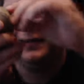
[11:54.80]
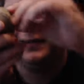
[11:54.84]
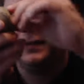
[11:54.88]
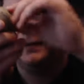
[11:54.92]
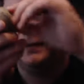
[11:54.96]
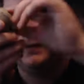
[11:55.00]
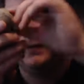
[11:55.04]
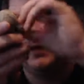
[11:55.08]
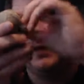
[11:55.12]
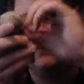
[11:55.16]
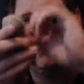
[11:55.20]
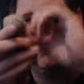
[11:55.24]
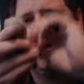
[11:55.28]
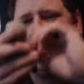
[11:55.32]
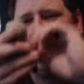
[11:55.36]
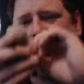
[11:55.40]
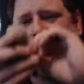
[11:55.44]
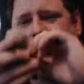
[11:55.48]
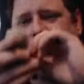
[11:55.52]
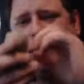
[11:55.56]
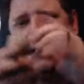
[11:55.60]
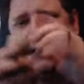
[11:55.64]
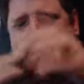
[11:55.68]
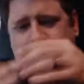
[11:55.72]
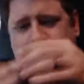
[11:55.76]
But I'm not going
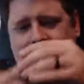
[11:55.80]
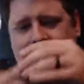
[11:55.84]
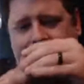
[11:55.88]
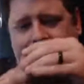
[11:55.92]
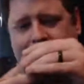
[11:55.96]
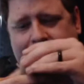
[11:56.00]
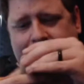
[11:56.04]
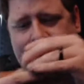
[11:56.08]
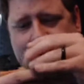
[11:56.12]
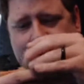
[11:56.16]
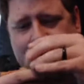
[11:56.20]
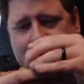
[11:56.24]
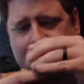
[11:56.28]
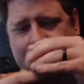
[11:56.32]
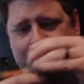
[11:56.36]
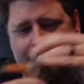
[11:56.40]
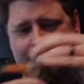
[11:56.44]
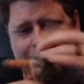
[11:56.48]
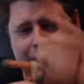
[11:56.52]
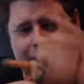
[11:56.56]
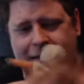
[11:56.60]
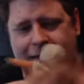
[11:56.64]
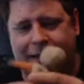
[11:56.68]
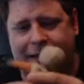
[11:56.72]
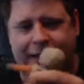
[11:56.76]
to do that right now
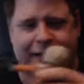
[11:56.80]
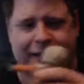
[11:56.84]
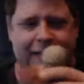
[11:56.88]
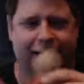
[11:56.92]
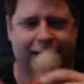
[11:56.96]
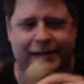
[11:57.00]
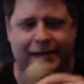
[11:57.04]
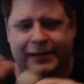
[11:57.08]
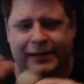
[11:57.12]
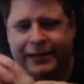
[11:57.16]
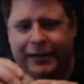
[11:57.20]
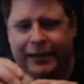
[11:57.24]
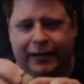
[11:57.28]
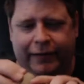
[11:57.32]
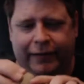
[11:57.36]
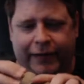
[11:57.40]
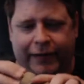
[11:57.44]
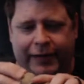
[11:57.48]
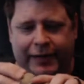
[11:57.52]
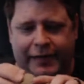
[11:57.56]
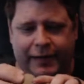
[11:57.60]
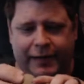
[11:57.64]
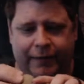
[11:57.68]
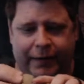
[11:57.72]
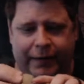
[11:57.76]
because, you know, he
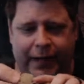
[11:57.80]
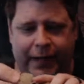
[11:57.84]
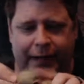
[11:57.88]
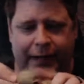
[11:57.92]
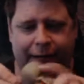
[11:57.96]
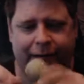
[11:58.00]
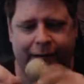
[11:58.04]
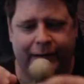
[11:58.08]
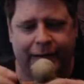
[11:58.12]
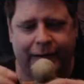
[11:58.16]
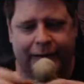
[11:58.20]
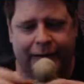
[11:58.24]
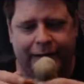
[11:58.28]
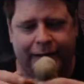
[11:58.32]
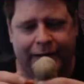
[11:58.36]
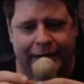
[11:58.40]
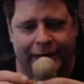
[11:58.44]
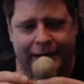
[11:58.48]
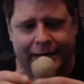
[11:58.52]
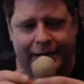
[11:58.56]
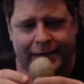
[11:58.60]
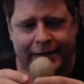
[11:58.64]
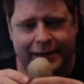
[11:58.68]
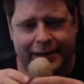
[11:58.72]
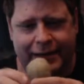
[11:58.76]
has the bag on.
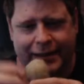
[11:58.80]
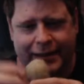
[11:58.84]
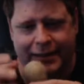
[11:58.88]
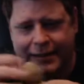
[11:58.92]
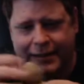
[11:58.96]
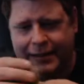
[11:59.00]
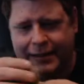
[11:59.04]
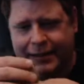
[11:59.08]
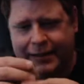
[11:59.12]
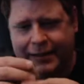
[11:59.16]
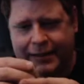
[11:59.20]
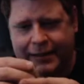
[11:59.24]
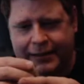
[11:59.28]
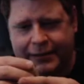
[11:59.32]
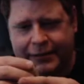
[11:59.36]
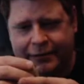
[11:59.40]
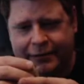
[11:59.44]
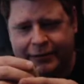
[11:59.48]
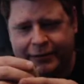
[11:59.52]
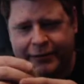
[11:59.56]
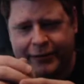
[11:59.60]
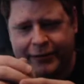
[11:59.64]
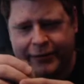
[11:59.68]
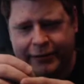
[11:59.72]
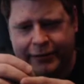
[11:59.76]
His
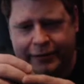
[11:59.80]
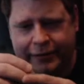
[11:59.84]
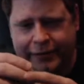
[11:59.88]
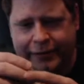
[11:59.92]
traditional